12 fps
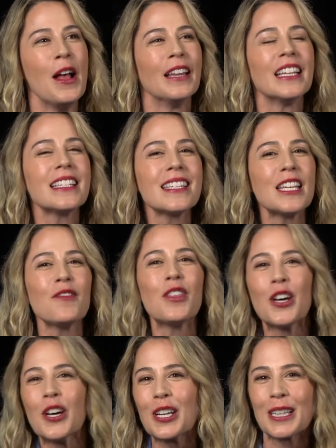let's lift
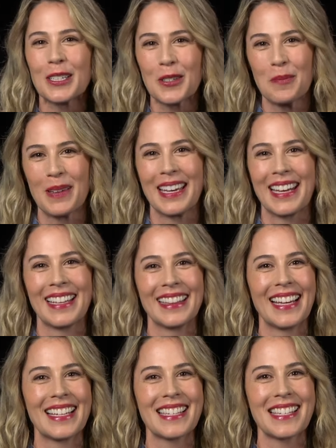the hood a little bit, and
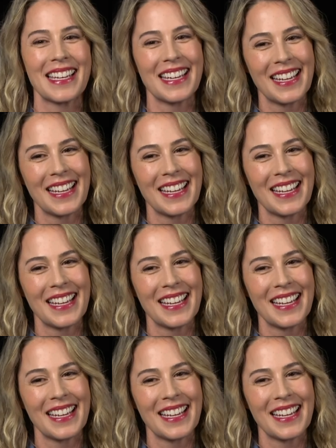let's